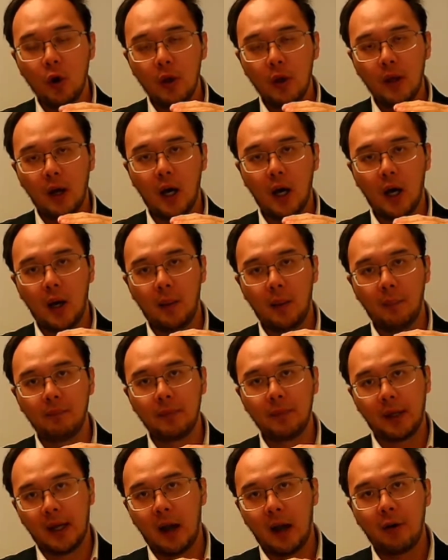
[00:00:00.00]

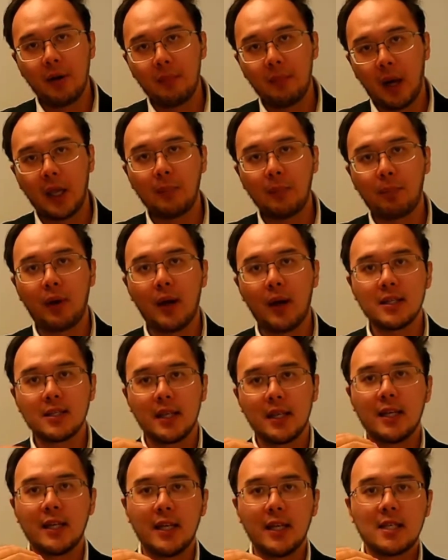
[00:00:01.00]
the current market price
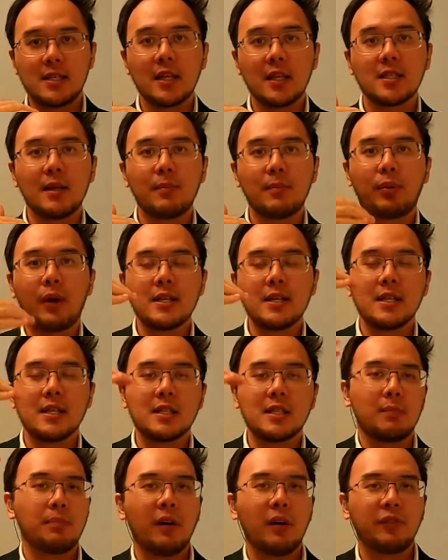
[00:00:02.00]
and the next 60 prices
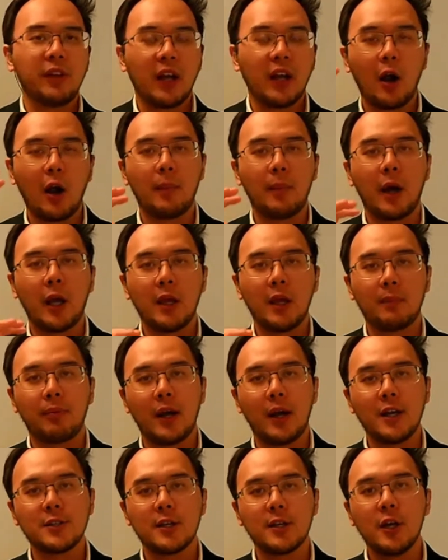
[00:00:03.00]
above the current market
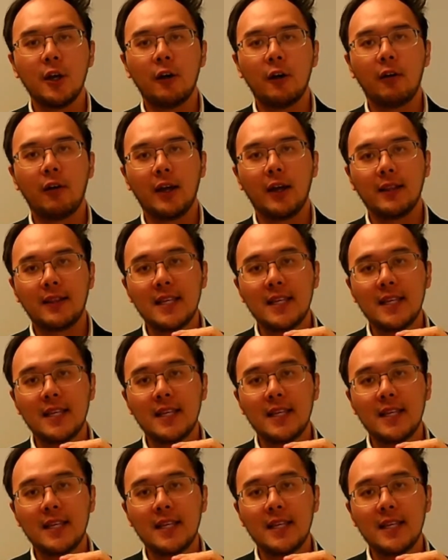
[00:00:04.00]
price, right?